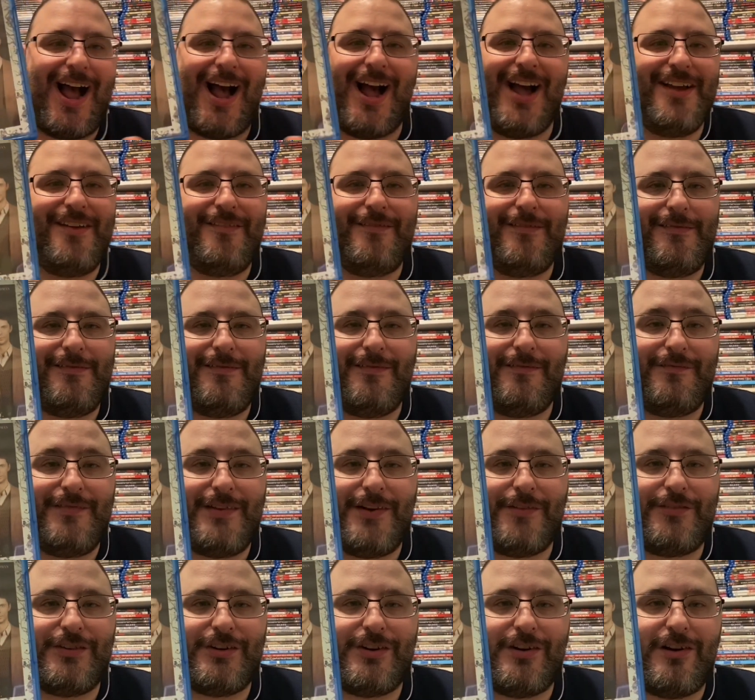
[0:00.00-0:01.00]
have
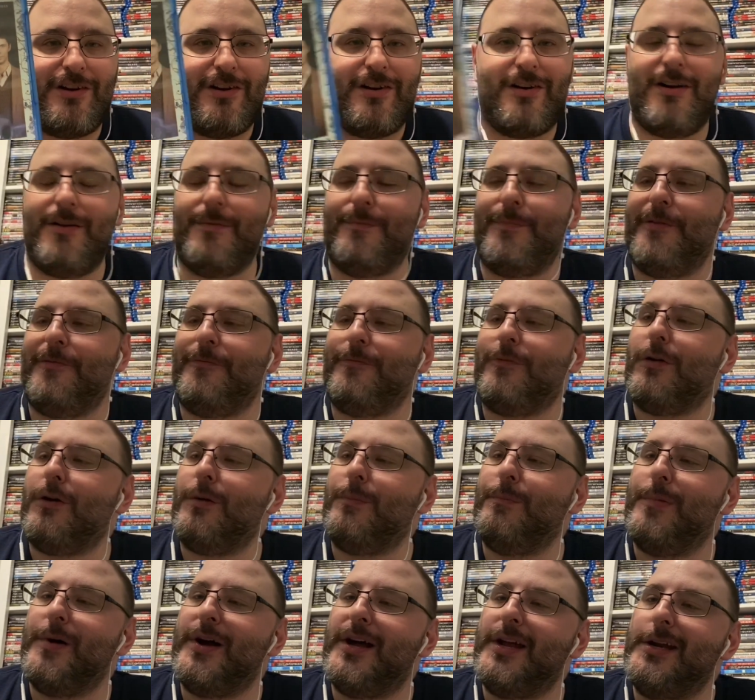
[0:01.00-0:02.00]
never heard of before,
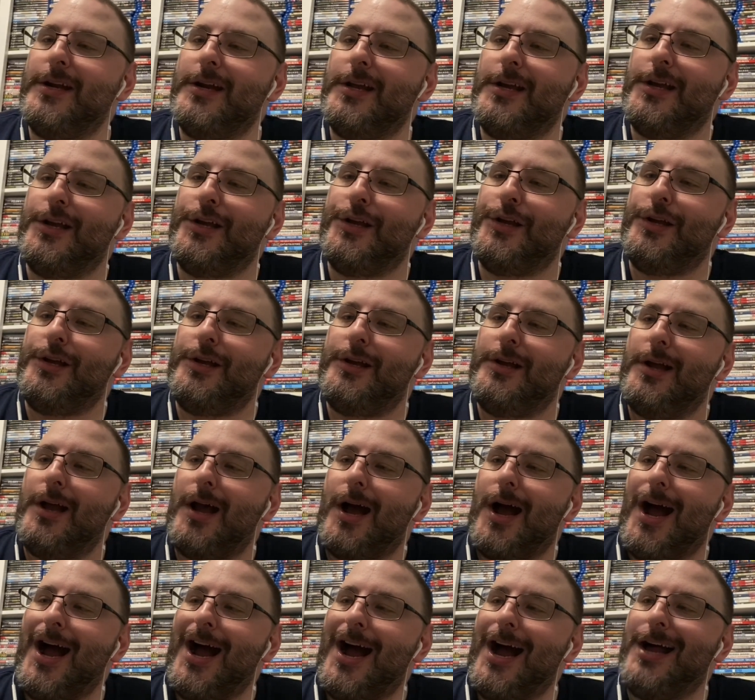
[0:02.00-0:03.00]
but
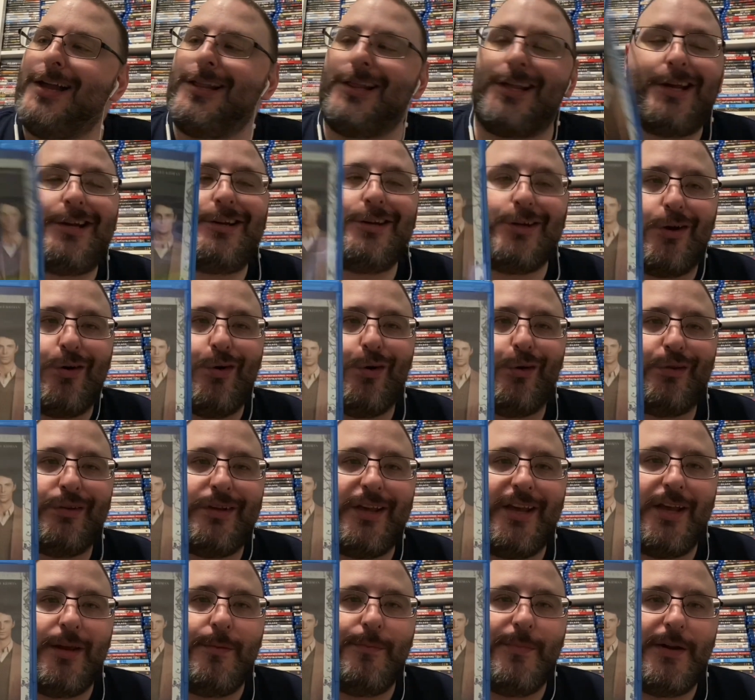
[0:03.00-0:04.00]
I like Nicole
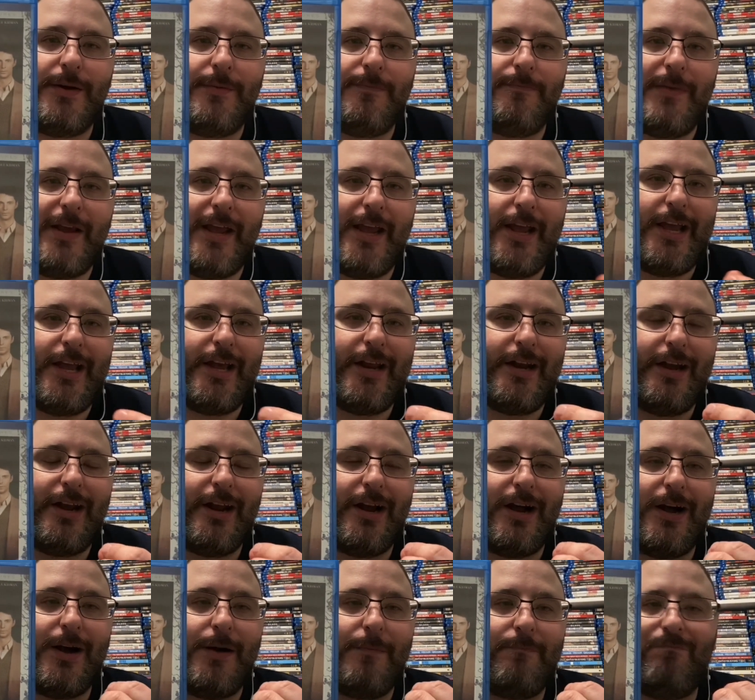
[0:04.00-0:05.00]
Kidman,
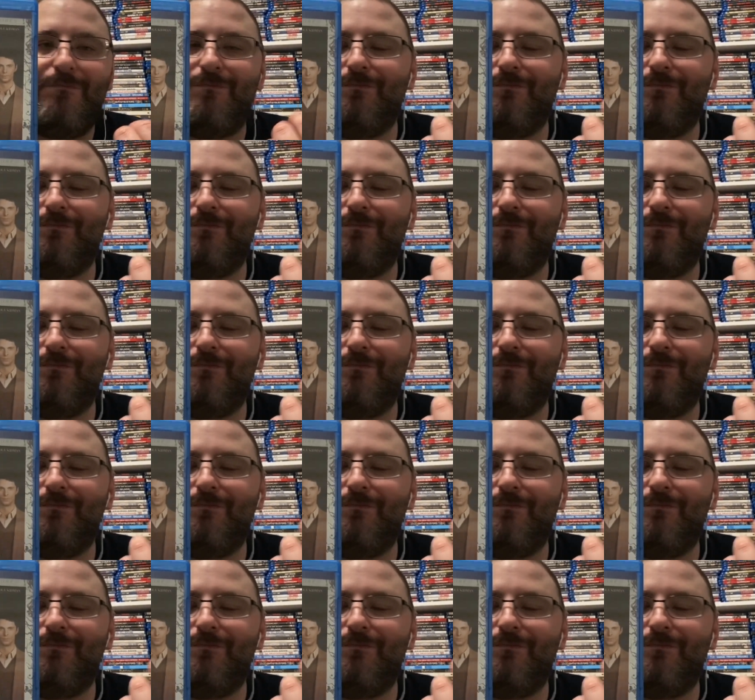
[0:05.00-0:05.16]
and